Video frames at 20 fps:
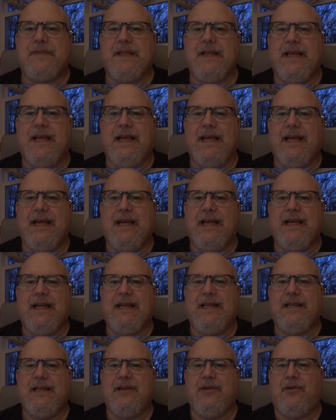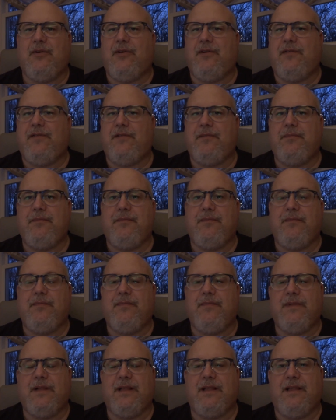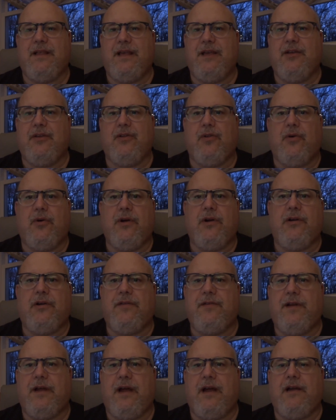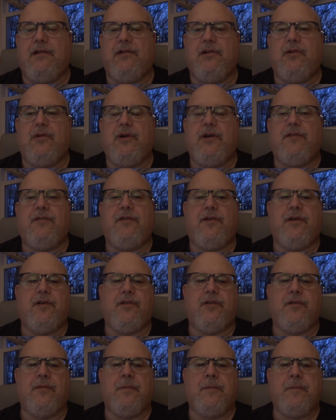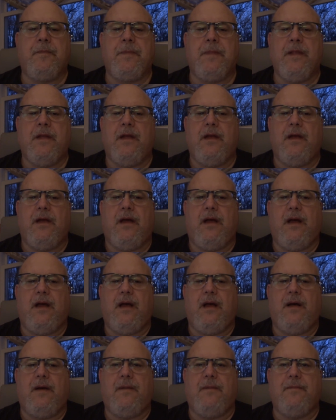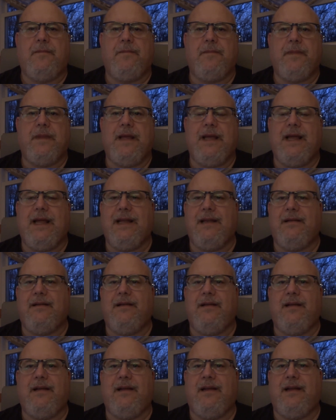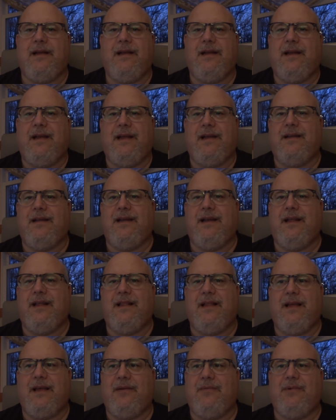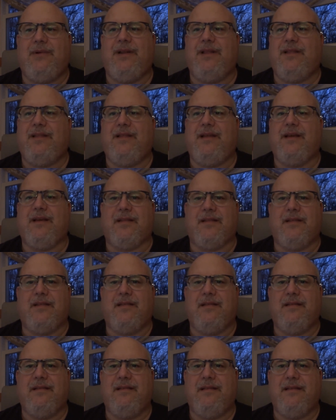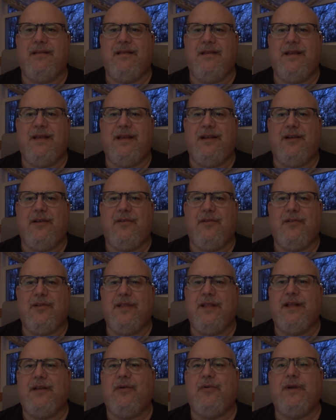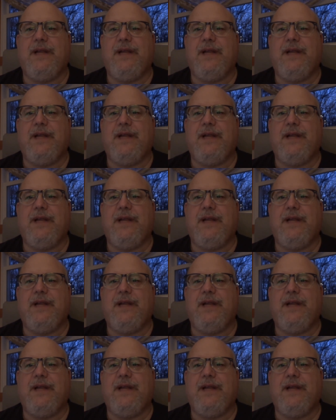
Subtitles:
or from, let's say, your lawyer, if you hire a lawyer first, and they're like, "What is this?" So they don't